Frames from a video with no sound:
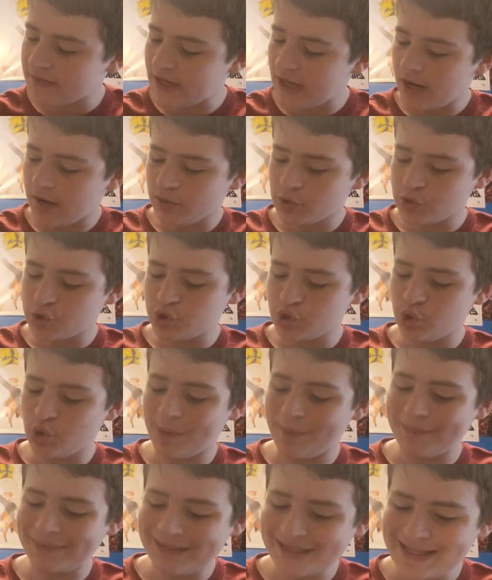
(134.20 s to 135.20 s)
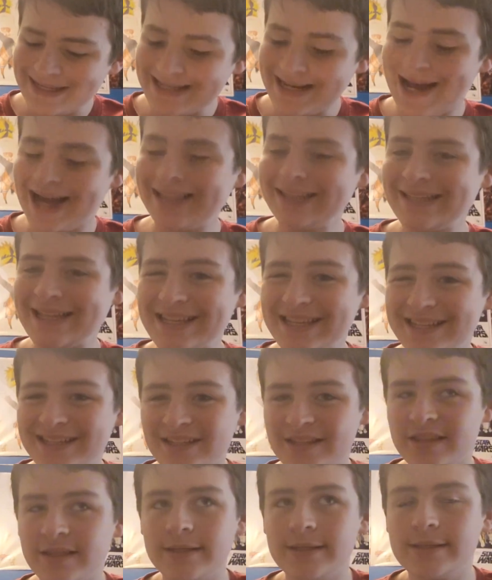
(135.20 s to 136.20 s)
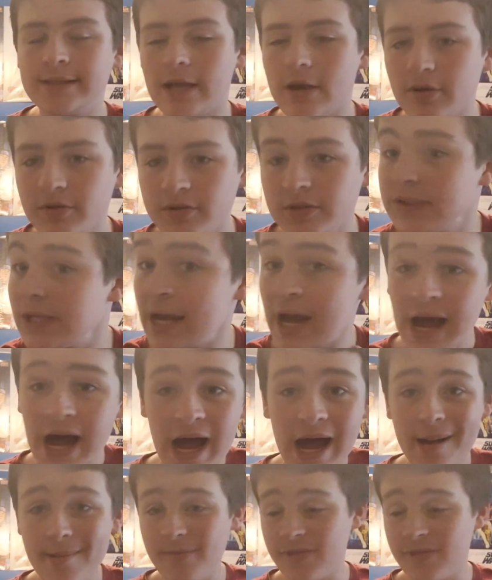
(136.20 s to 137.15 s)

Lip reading: hours to complete. I like the characters. I'm